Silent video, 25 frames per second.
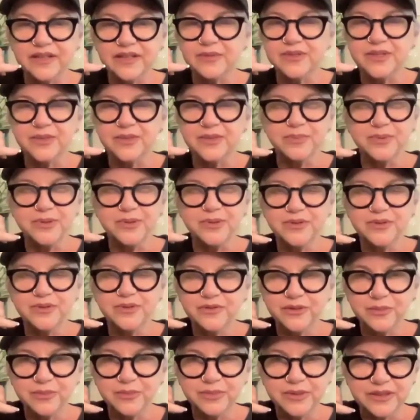It was a
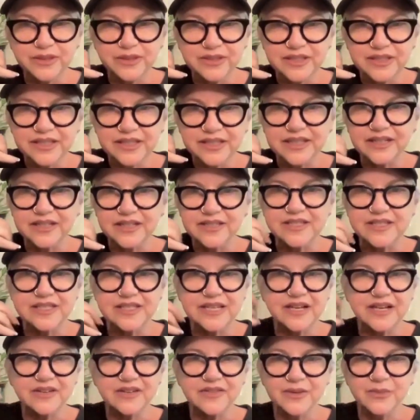beautiful building in its
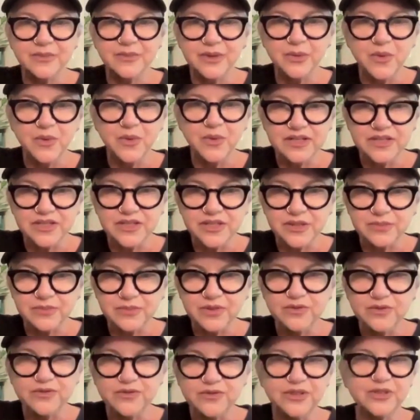town that we wanted to
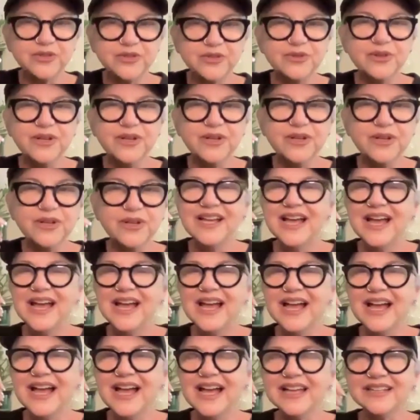move to,
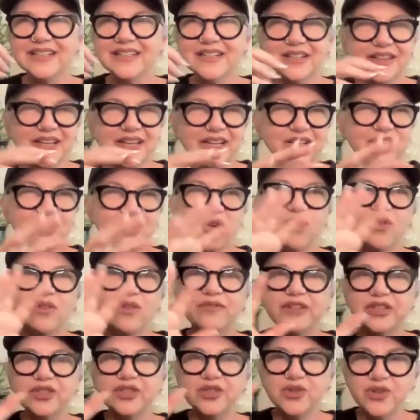and like an
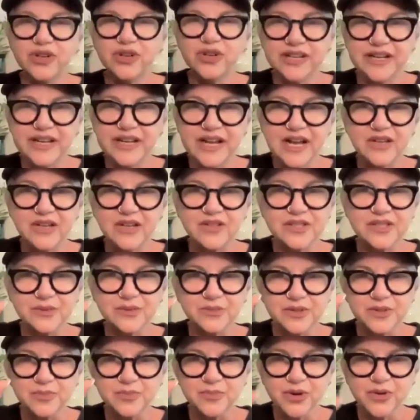old Victorian house that
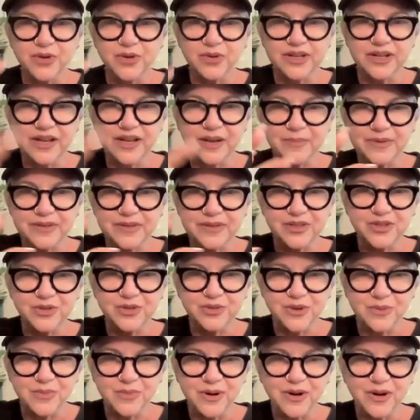was broken up
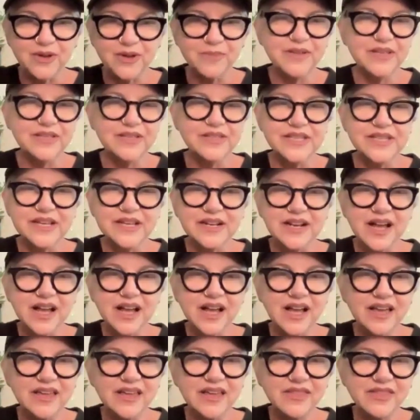into apartments. And
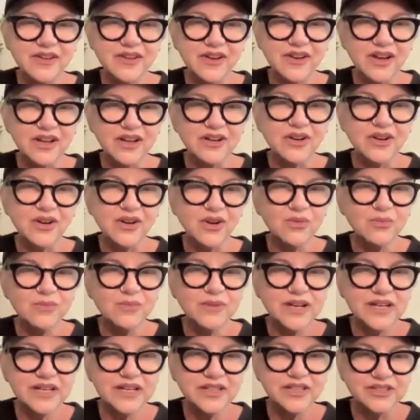I thought, oh
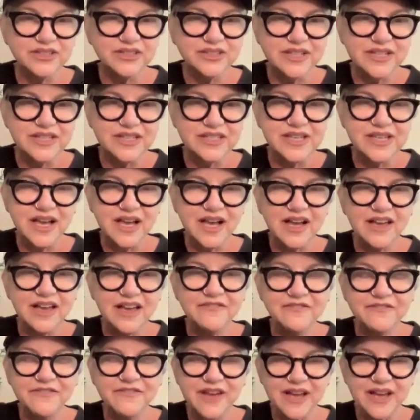my goodness, I
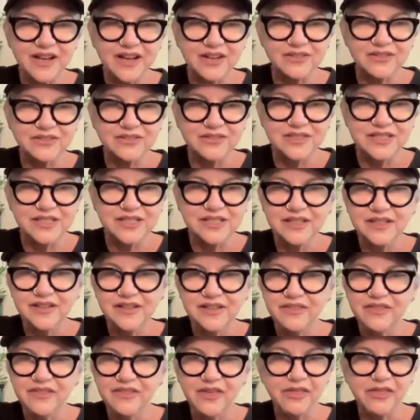found
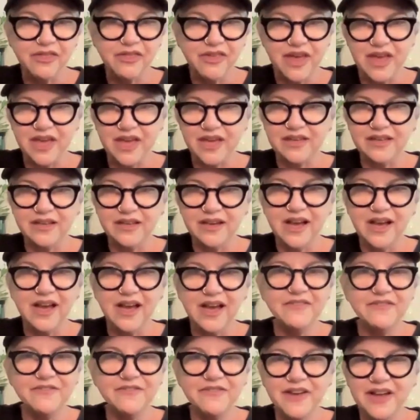the thing.
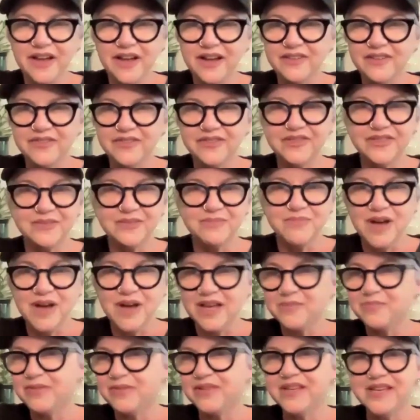I found
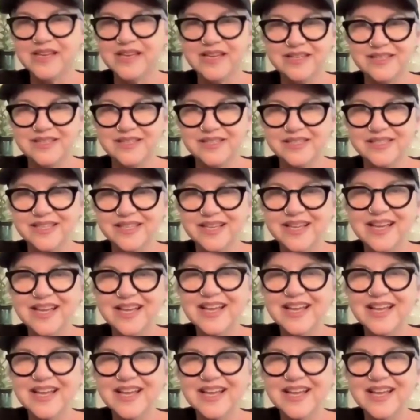my place.